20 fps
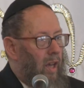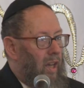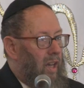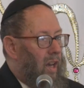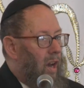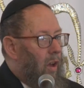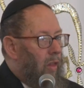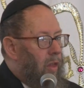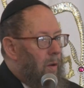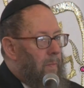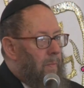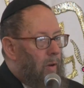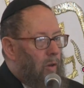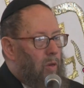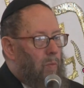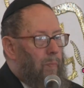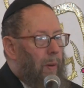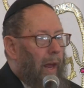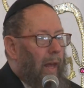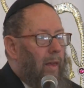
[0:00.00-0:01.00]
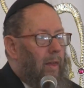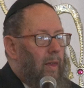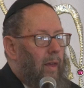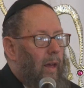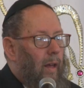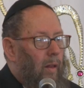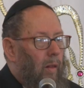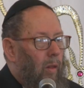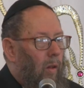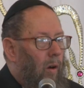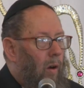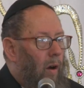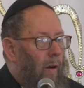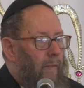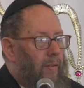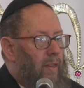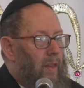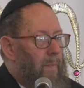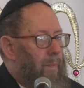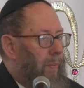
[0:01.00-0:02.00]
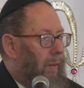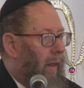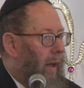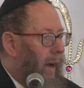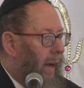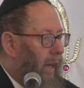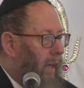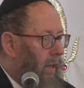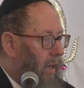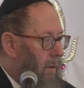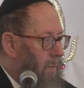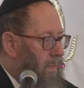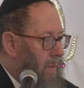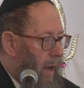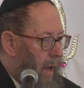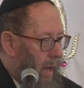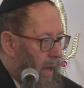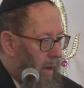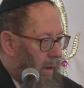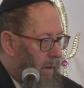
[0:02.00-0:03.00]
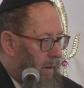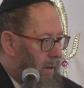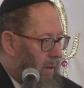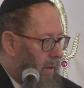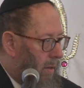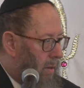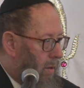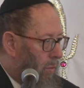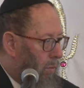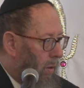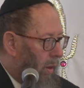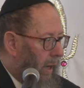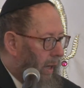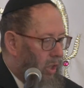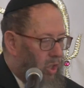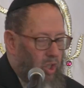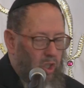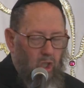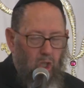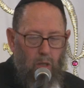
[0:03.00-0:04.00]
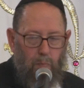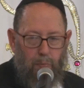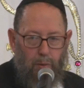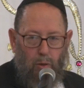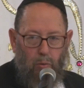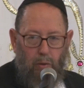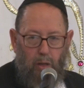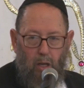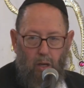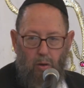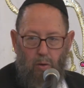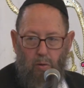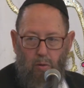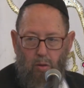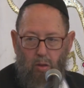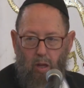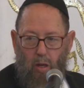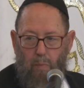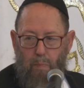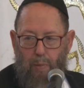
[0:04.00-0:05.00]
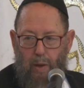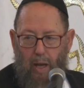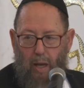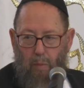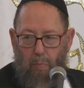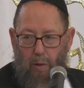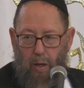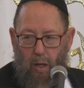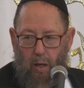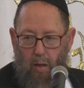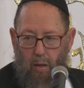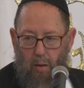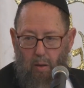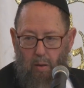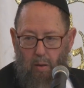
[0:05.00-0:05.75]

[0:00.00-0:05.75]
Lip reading: You know, the most basic law of supply and demand is the relationship between a nursing baby